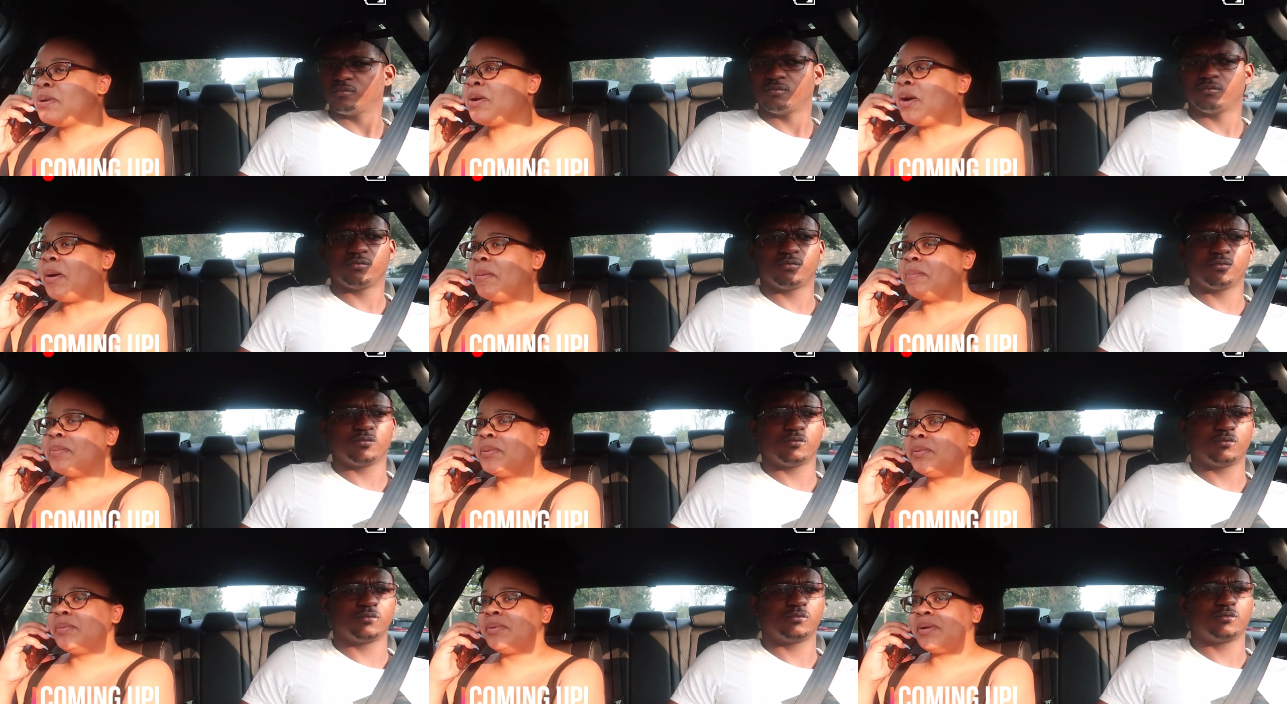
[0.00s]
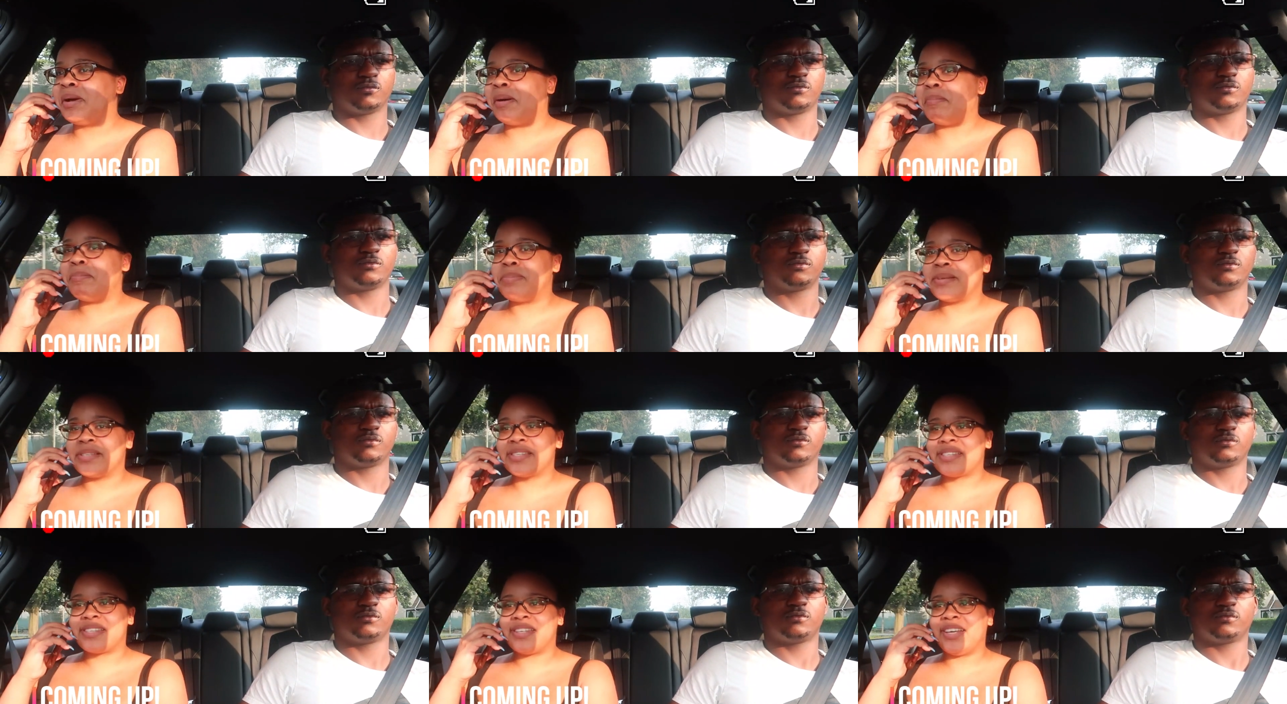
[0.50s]
Speaker 1: be all booed
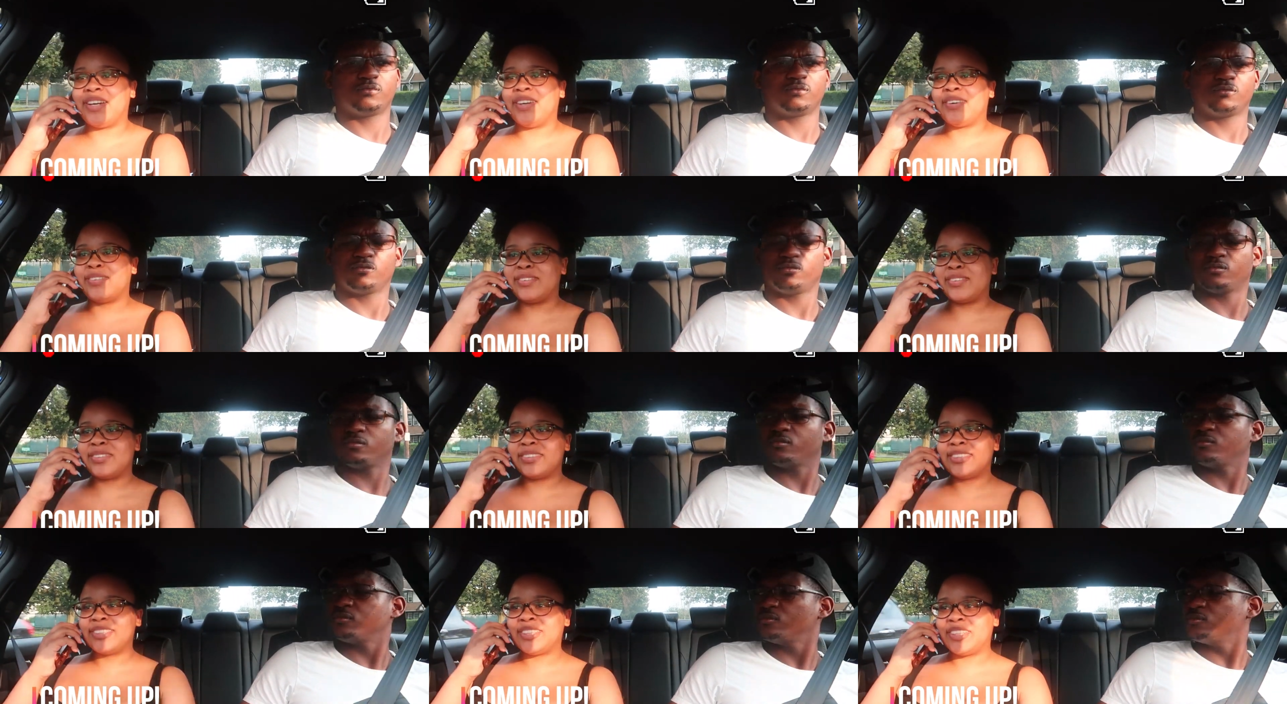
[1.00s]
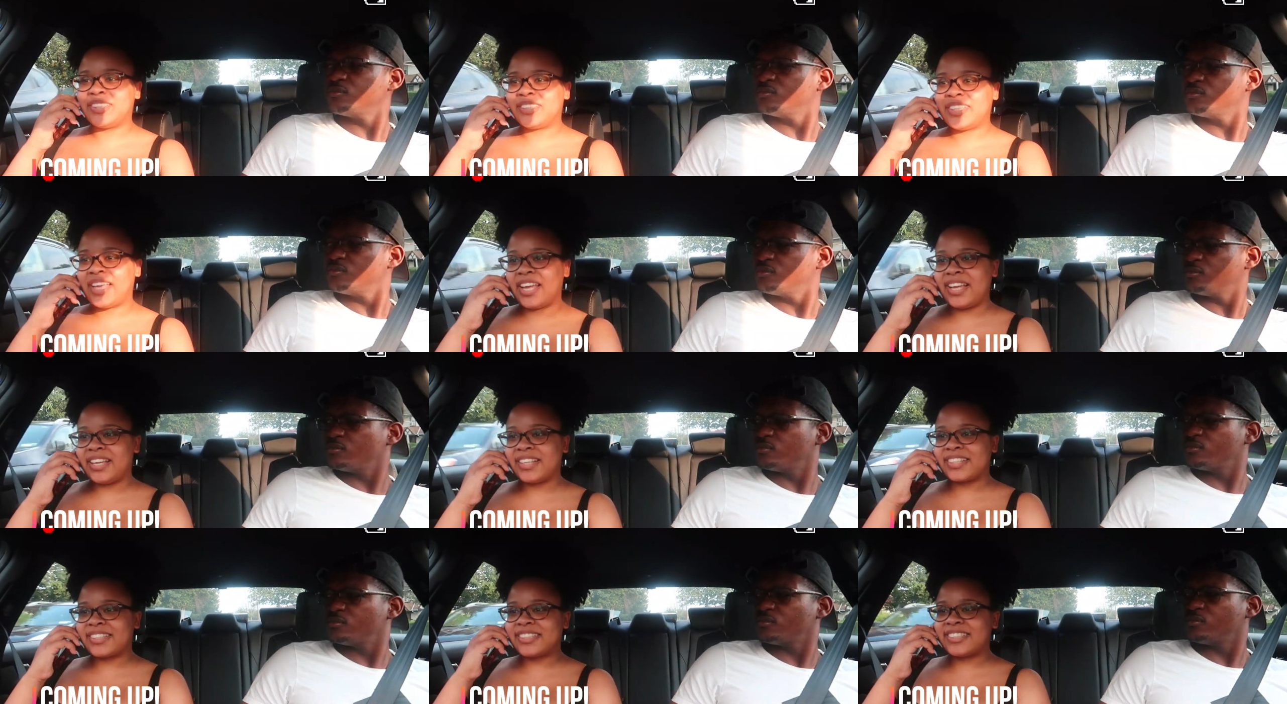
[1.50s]
up and stuff, so
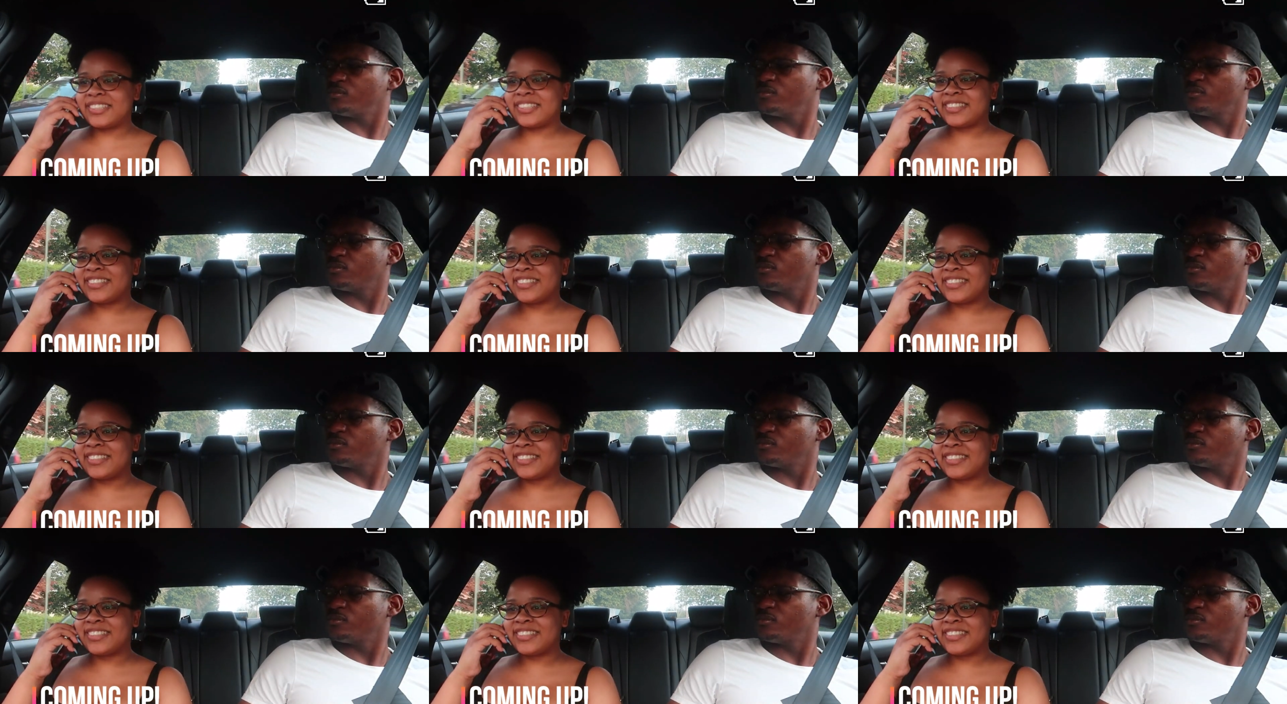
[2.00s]
thanks.